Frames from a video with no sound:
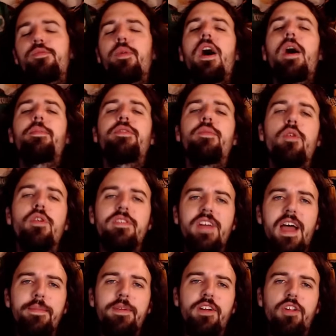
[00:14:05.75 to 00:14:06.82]
Bob some more
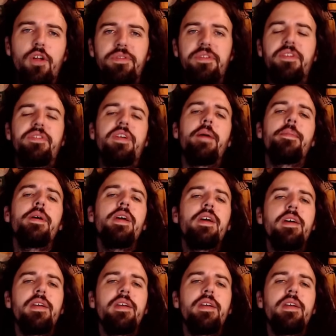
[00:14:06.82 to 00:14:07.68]
time to close this up.